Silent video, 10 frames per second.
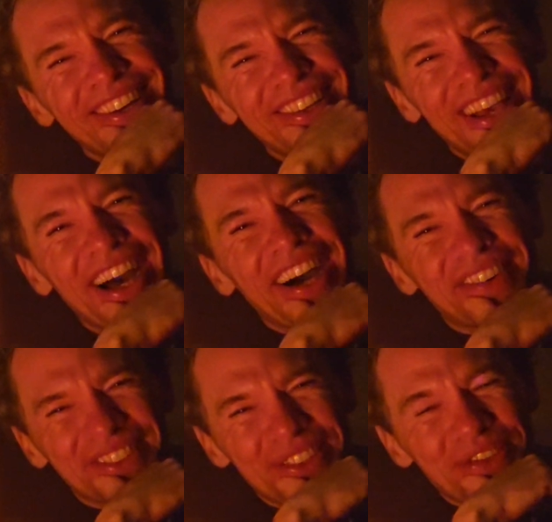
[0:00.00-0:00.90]
You
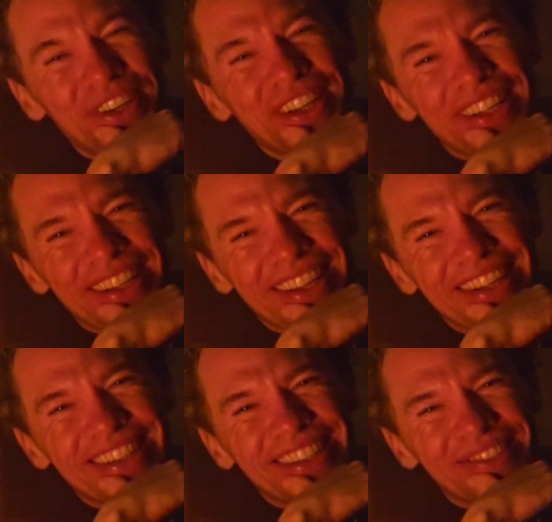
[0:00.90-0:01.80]
have to really
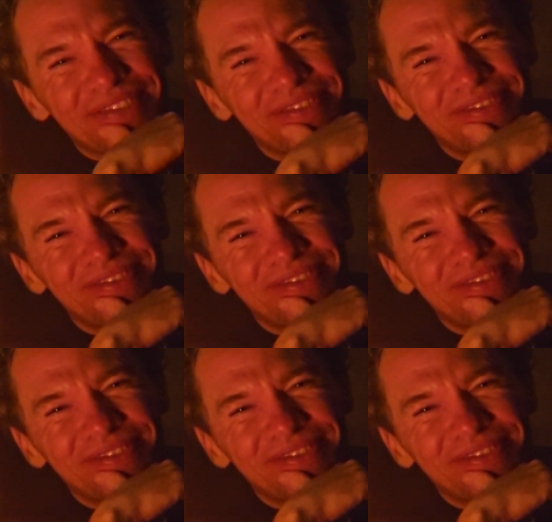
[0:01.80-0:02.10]
like them.